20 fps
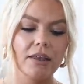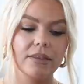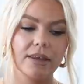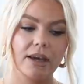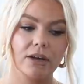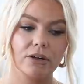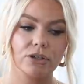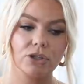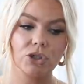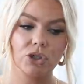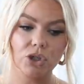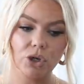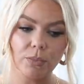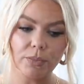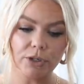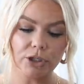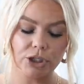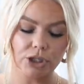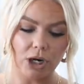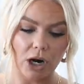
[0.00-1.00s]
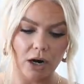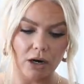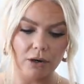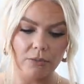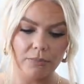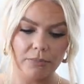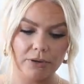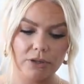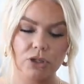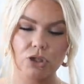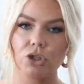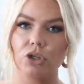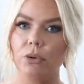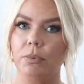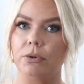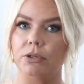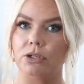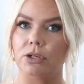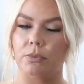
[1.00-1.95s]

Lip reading: They are super sharp, super,